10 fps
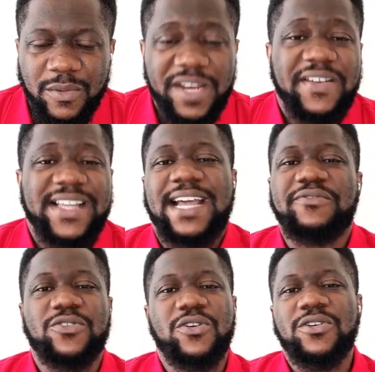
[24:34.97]
What if I say,
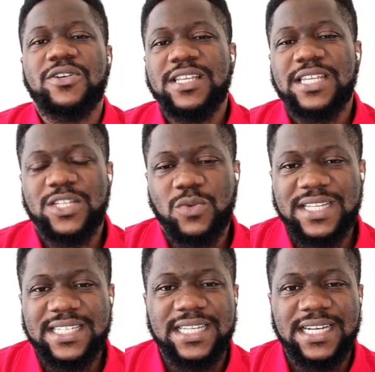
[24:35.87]
after all, it's
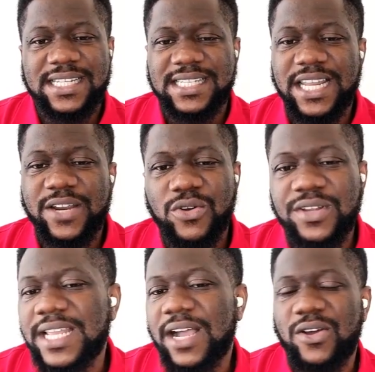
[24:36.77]
one silly
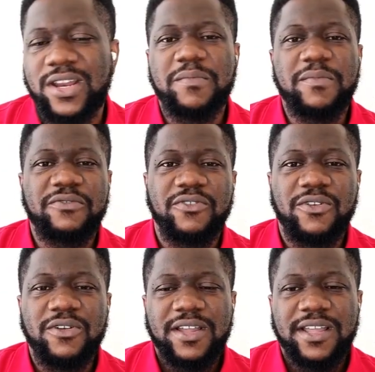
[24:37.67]
road they are calling me for?